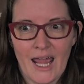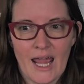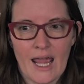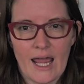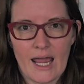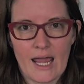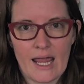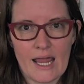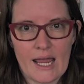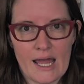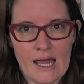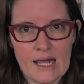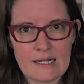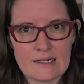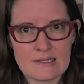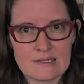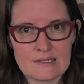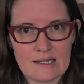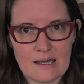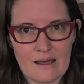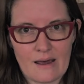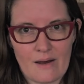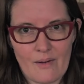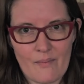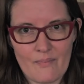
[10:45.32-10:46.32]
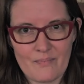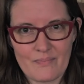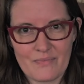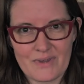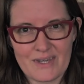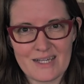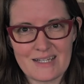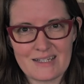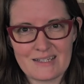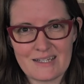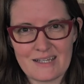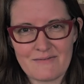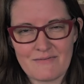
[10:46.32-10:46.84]
And
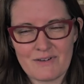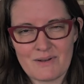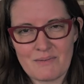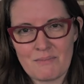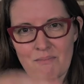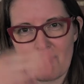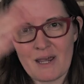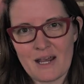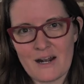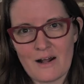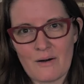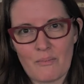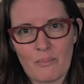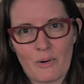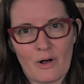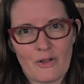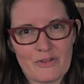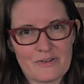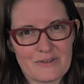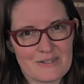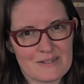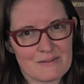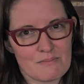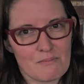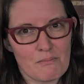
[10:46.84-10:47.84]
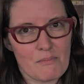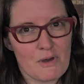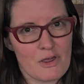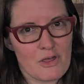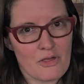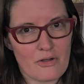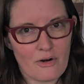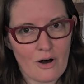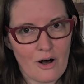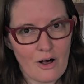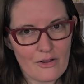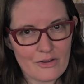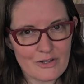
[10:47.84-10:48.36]
he's even made up all this
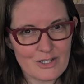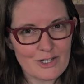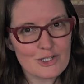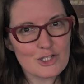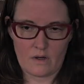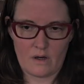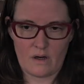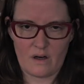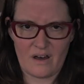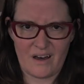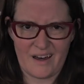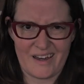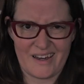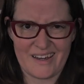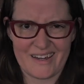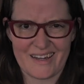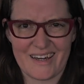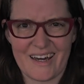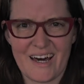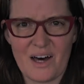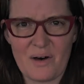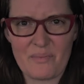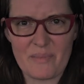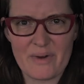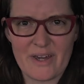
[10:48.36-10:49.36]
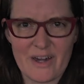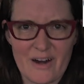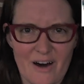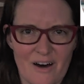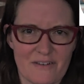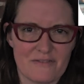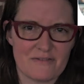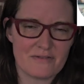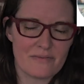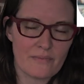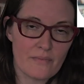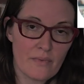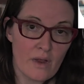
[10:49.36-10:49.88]
mythology. Oh, it cut me off.
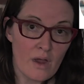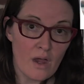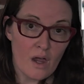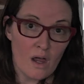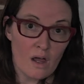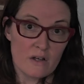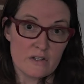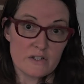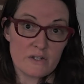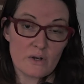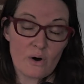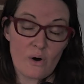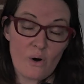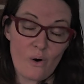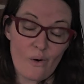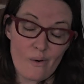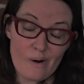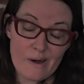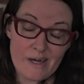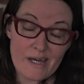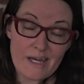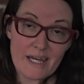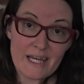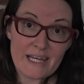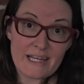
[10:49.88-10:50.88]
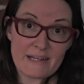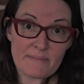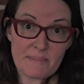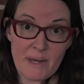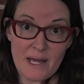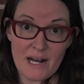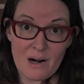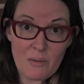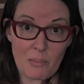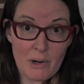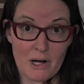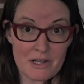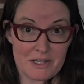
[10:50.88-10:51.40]
So he made
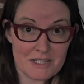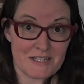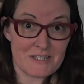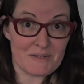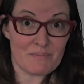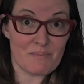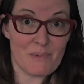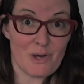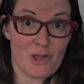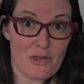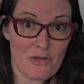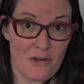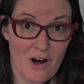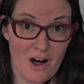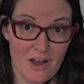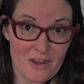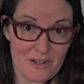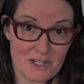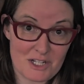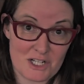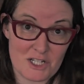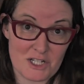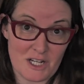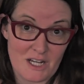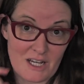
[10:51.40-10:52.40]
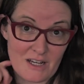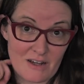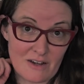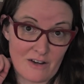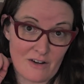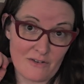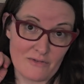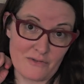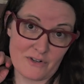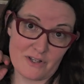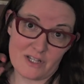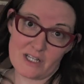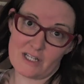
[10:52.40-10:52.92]
up all this mythology
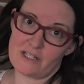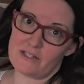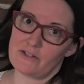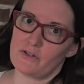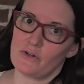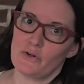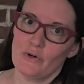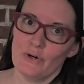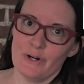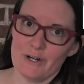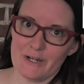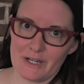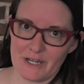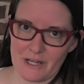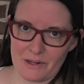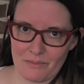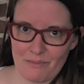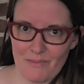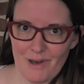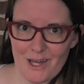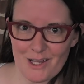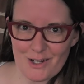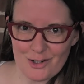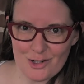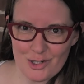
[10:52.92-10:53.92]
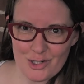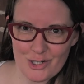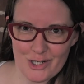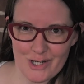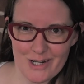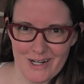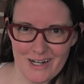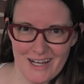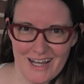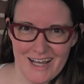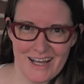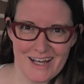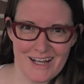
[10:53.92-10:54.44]
for these Gurkenmenschen,
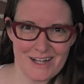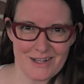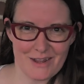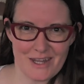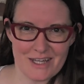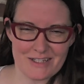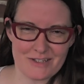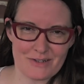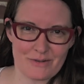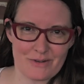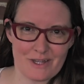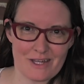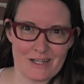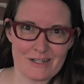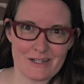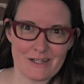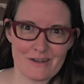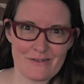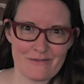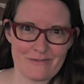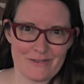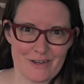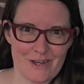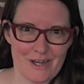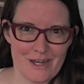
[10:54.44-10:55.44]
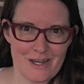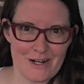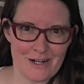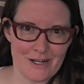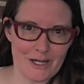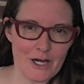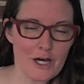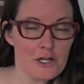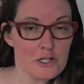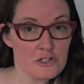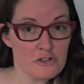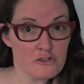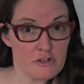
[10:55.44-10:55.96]
and so they live in a
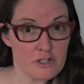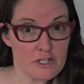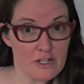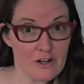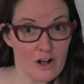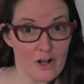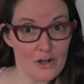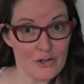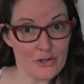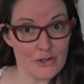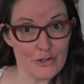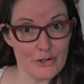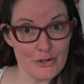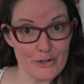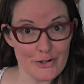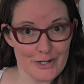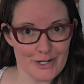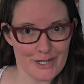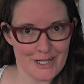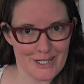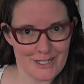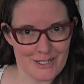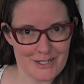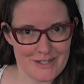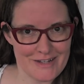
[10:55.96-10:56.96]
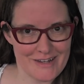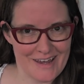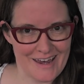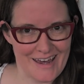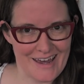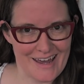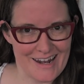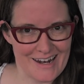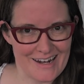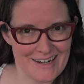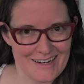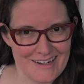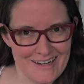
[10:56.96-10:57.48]
country called
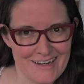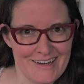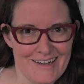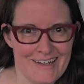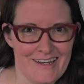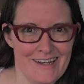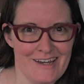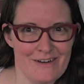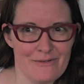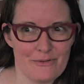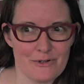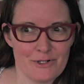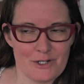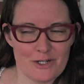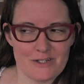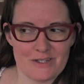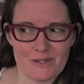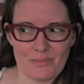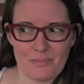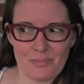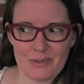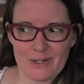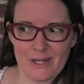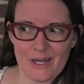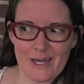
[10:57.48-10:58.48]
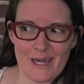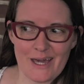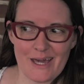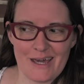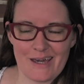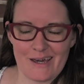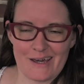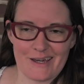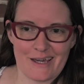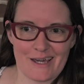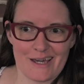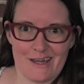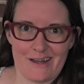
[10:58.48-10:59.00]
Gurkistan, which is a play
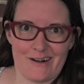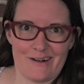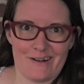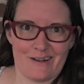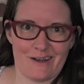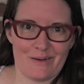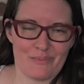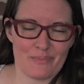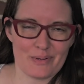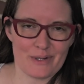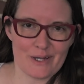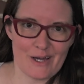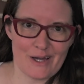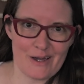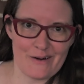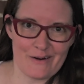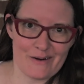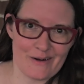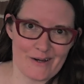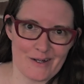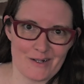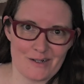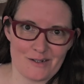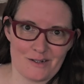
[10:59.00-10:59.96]
again, a play on